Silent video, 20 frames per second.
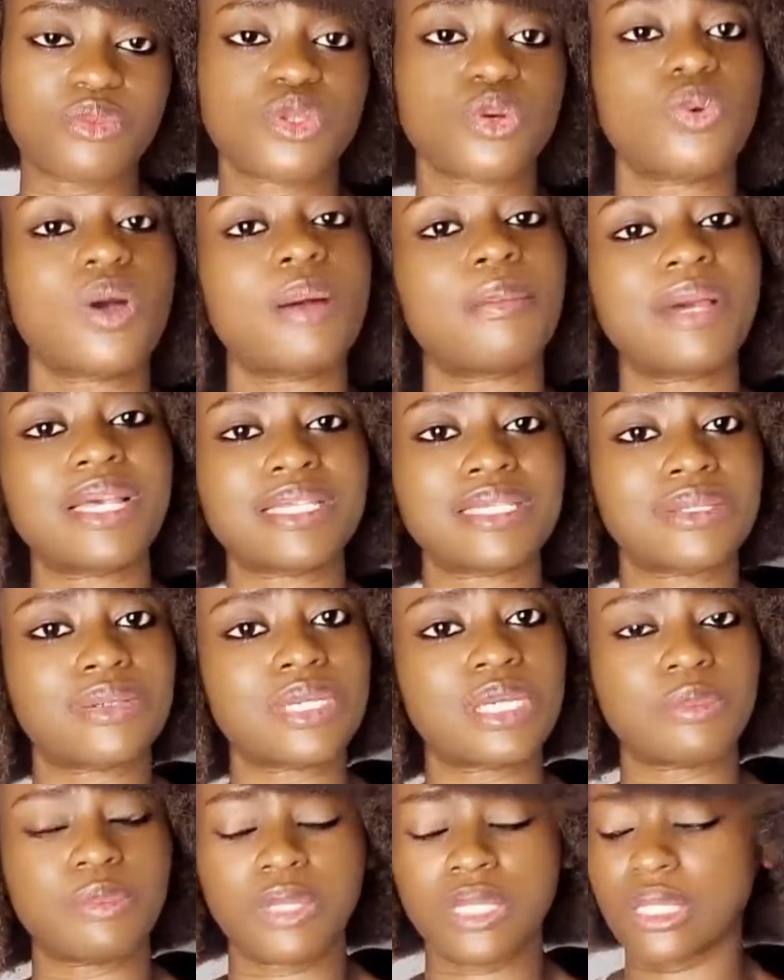So why am I still
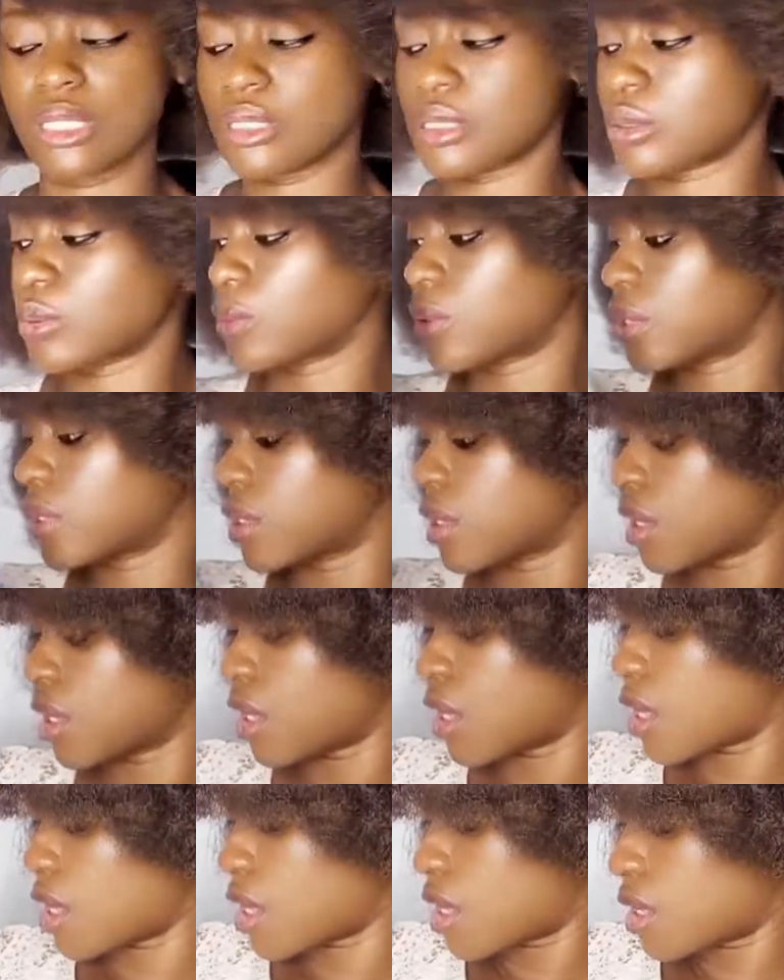keeping this one?
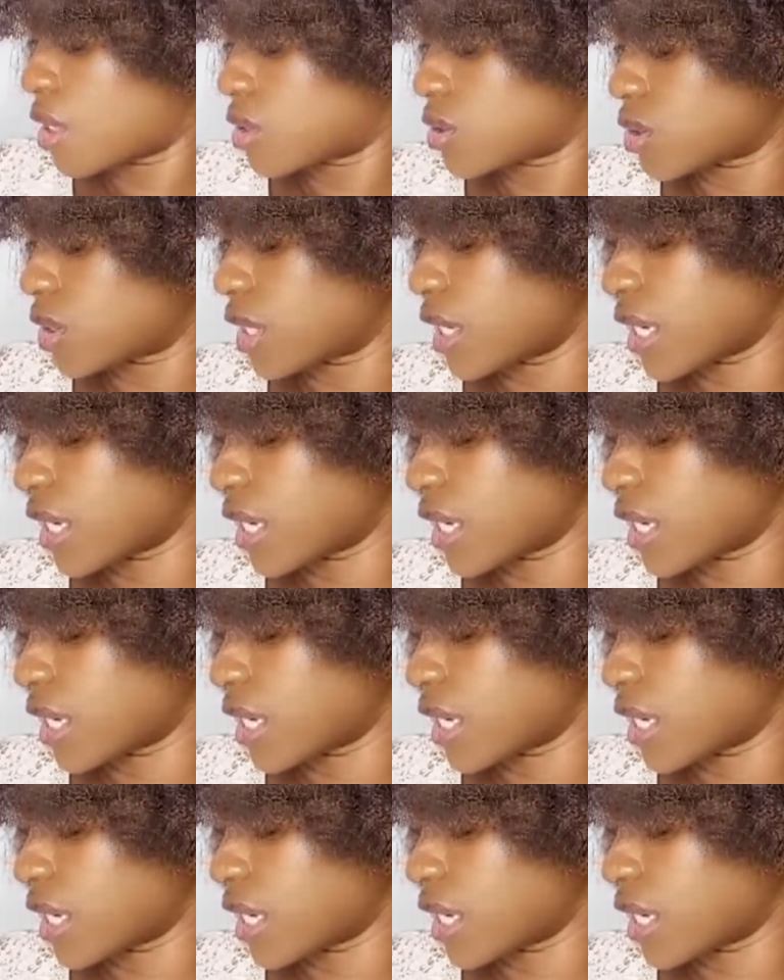So